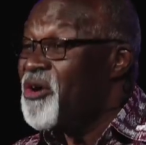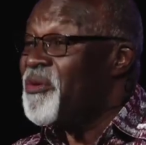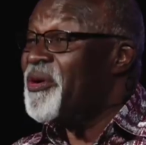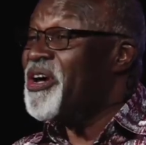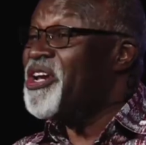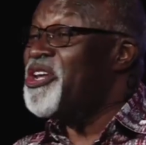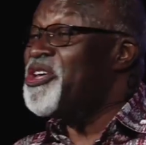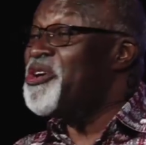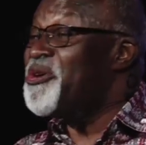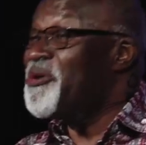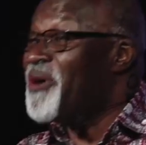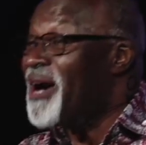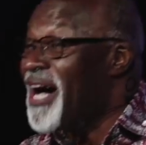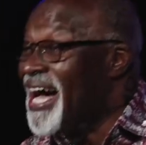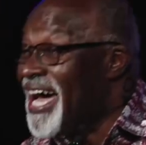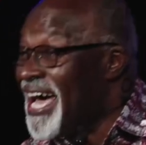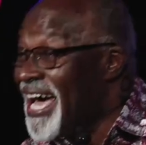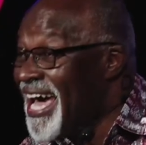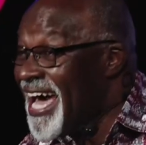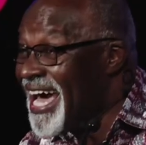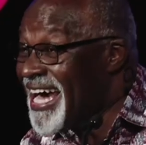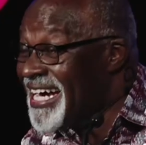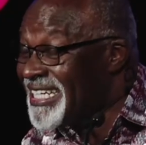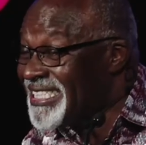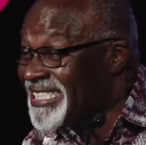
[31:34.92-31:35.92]
When you are
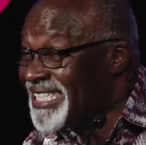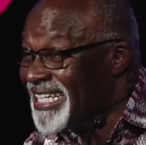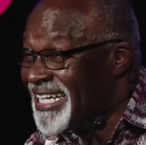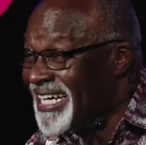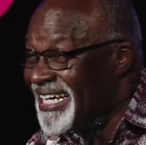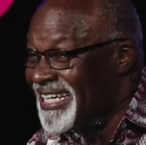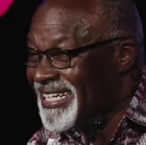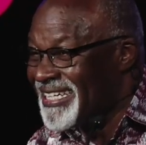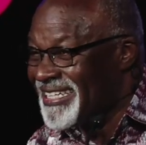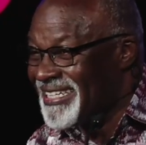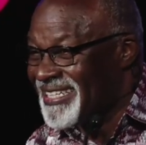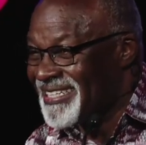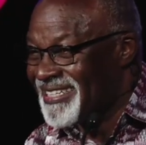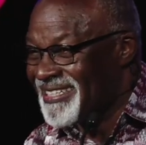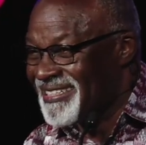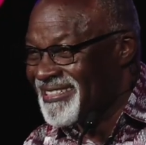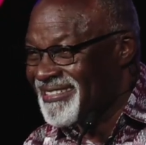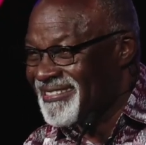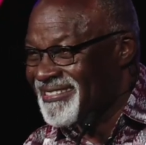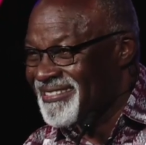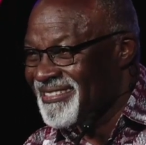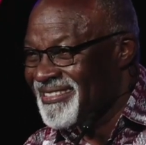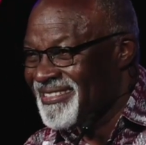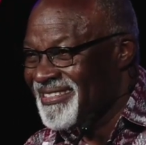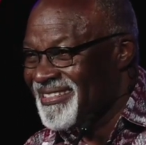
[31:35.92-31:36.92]
hated,
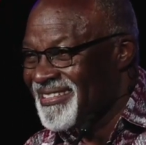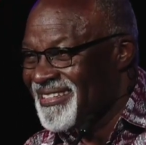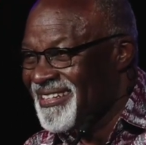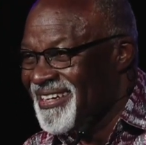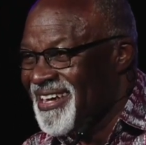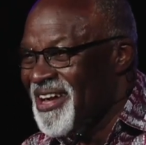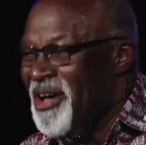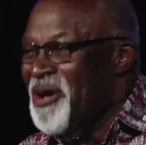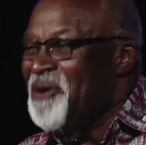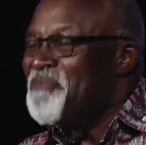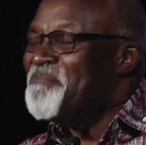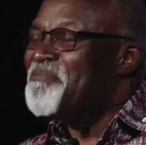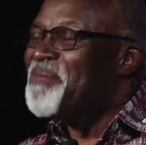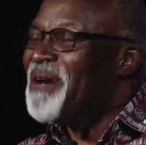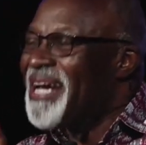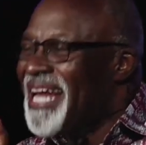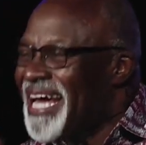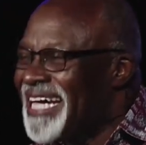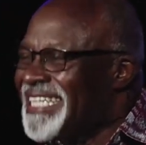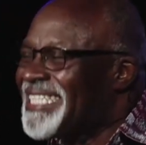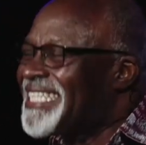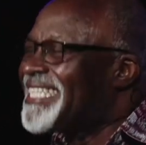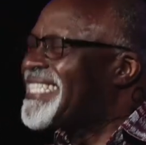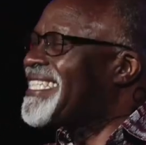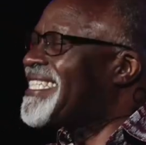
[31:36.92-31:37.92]

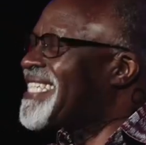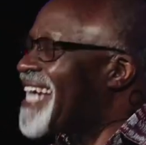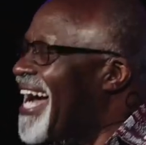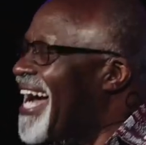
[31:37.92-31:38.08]
blessed